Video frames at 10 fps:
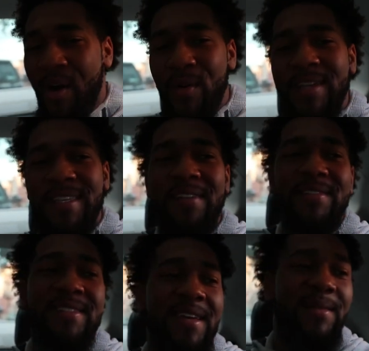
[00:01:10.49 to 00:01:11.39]
Always
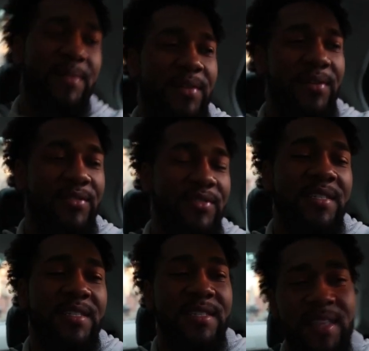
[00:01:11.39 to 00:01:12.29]
have the same clothes. You
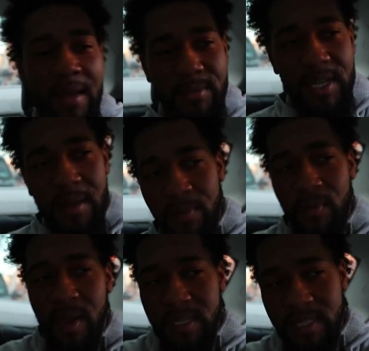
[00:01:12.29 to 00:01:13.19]
need to stop shopping where I